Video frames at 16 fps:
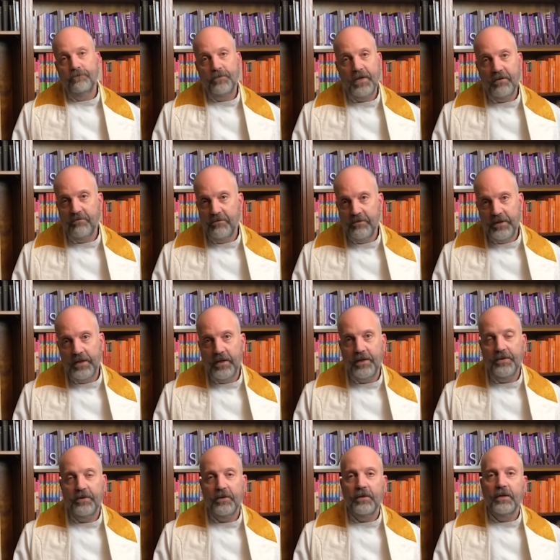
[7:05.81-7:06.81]
Every
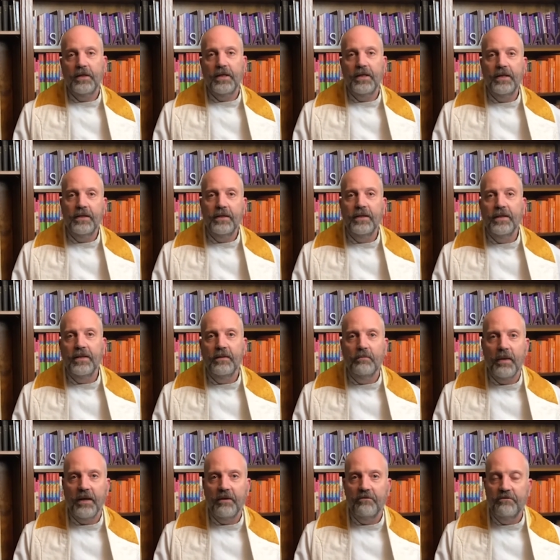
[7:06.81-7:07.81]
other kid in
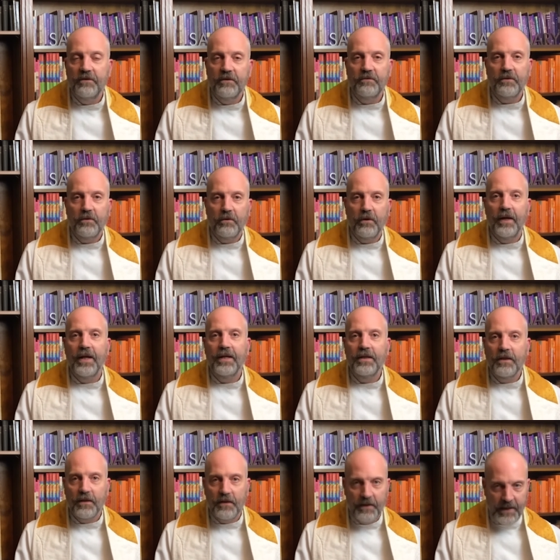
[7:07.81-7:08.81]
my fifth
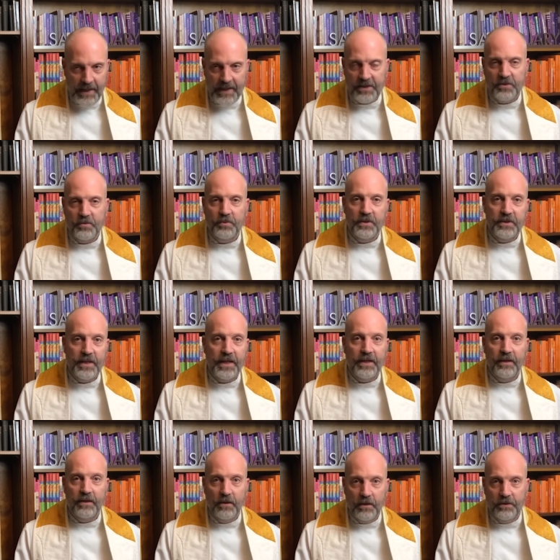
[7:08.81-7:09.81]
grade class was
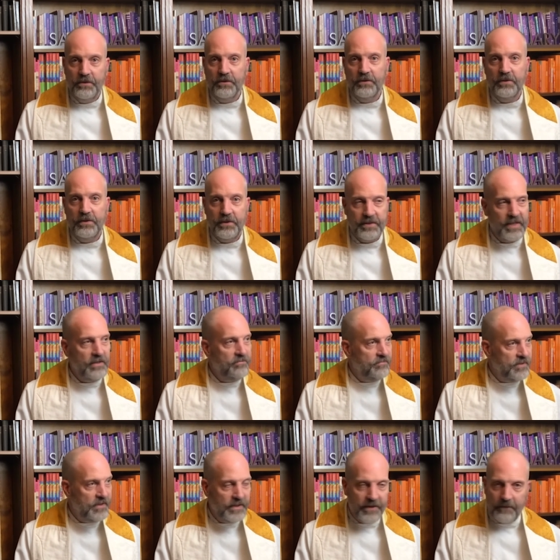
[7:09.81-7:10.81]
taking hunter's
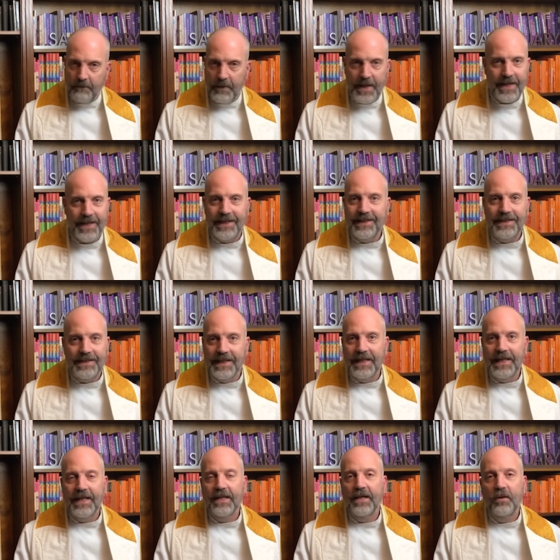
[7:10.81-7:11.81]
safety, and my
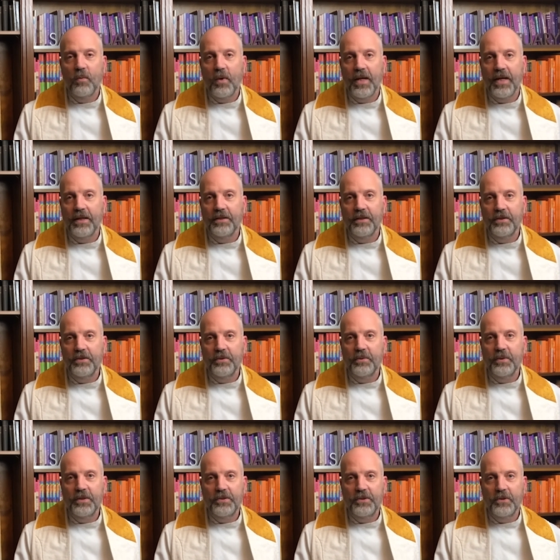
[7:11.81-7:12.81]
God, I wanted to
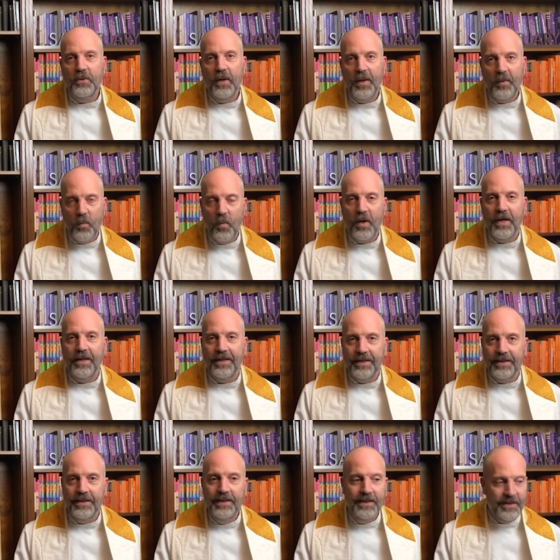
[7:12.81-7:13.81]
do it too. I
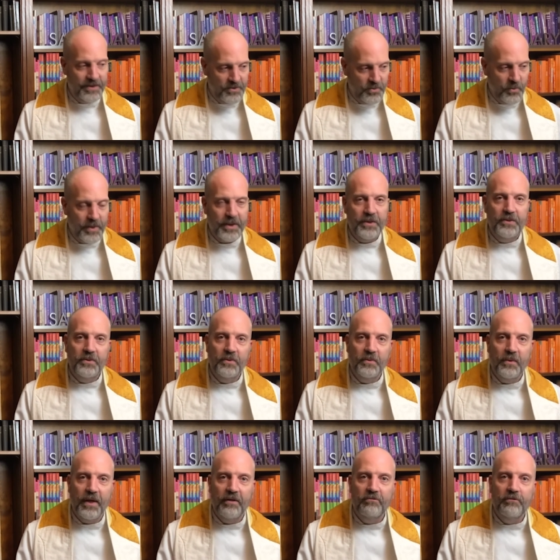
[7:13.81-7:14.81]
wanted a 22
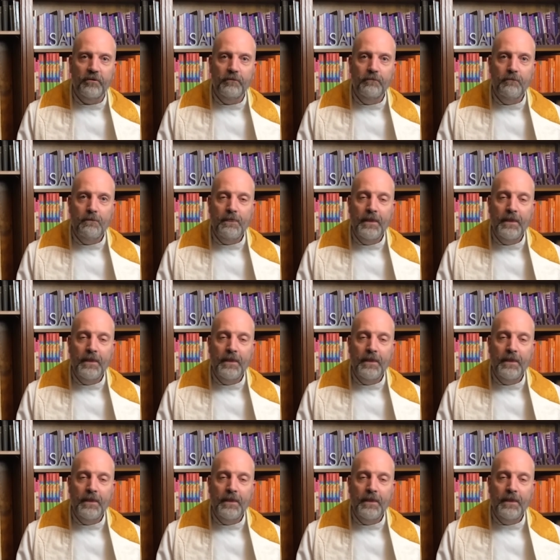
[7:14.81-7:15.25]
rifle.